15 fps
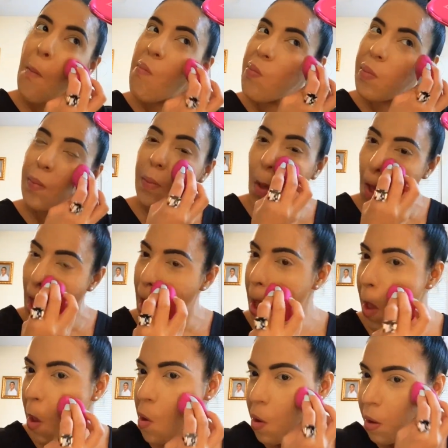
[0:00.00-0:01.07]
And
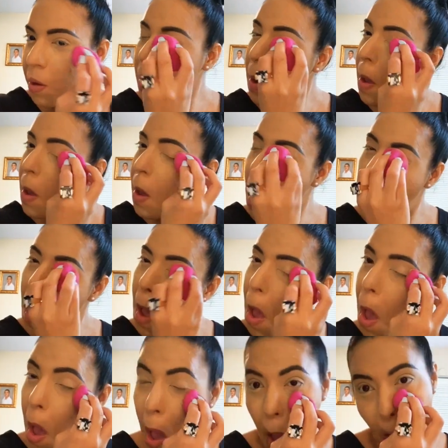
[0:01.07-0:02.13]
yeah, so I'm
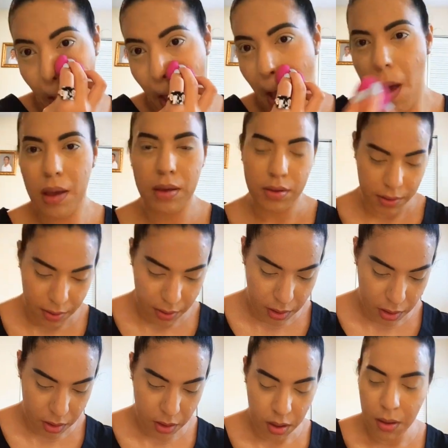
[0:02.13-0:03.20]
pressing the powder into
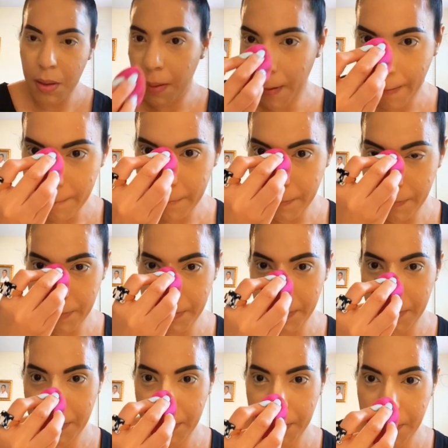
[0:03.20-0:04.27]
my skin,
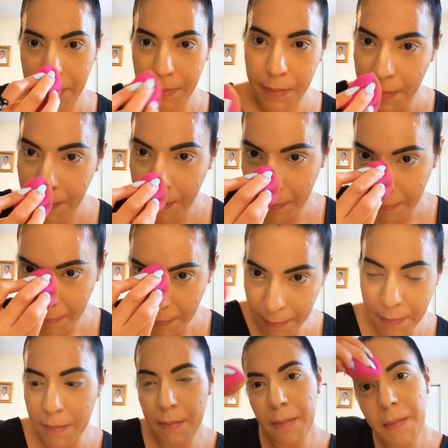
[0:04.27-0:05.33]
into my under eye
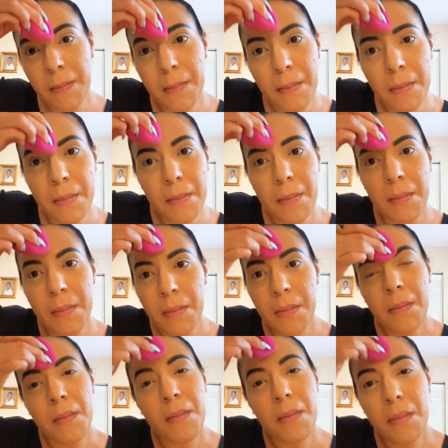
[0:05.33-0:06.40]
area, my
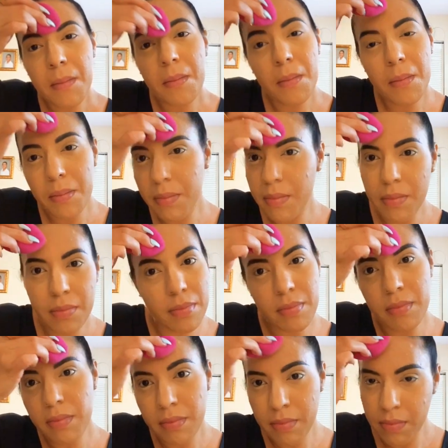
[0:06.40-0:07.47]
T-zone. I
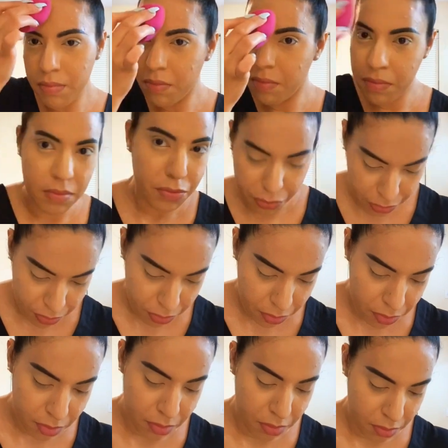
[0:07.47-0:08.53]
feel like this also
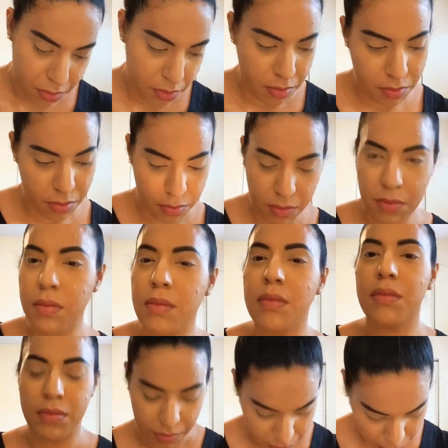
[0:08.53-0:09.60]
helps with
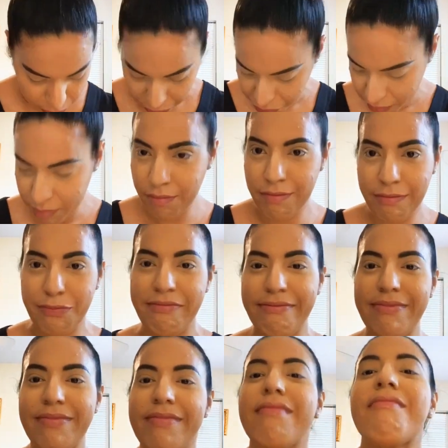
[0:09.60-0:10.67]

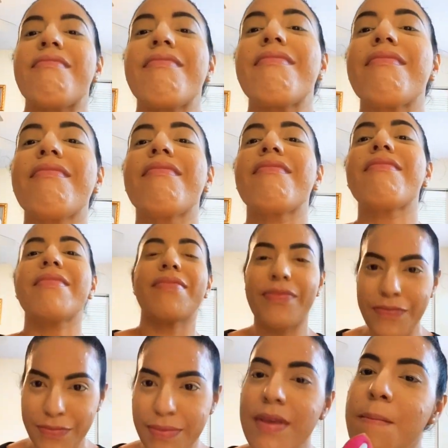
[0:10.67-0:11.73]
controlling my oils throughout the
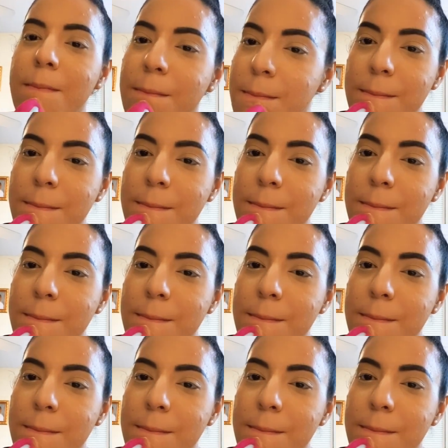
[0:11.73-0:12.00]
day.